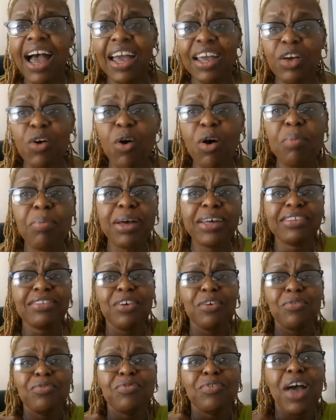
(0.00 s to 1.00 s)
I called
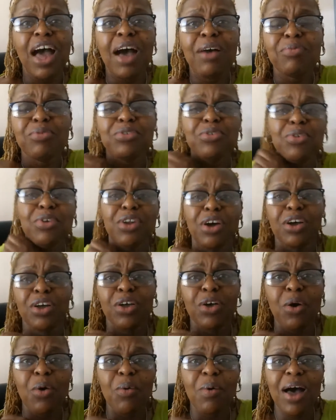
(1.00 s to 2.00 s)
myself, I was going
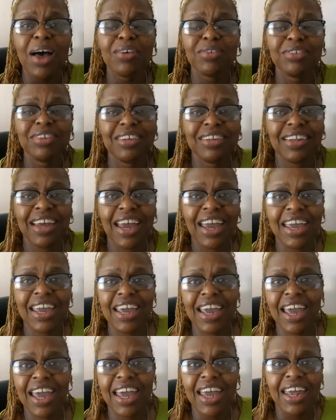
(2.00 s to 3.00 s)
to go out
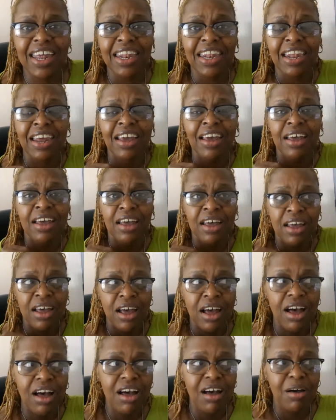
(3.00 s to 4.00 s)
today and
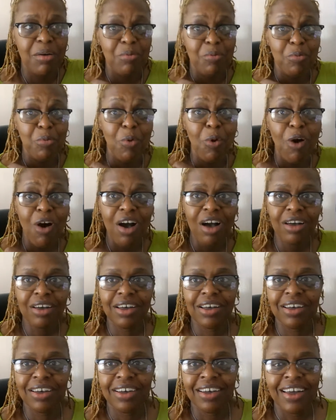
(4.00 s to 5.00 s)

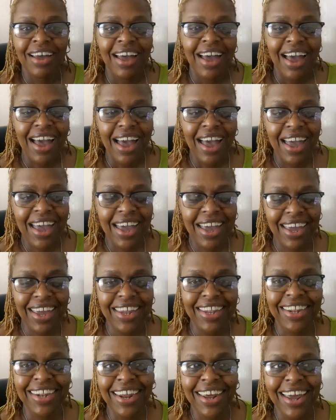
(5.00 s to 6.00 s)
walk.
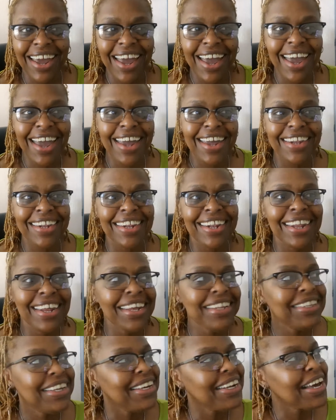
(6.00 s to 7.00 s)
And
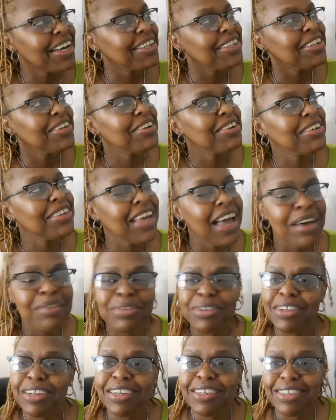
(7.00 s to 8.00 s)
then I
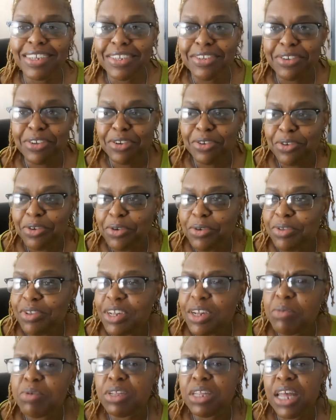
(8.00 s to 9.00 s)
was listening to the
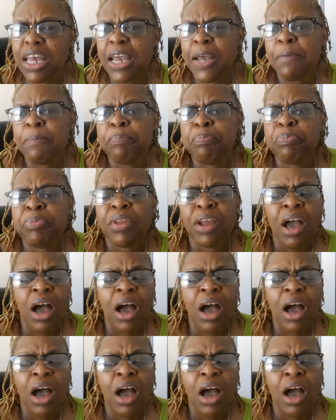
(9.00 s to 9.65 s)
news, and it was like,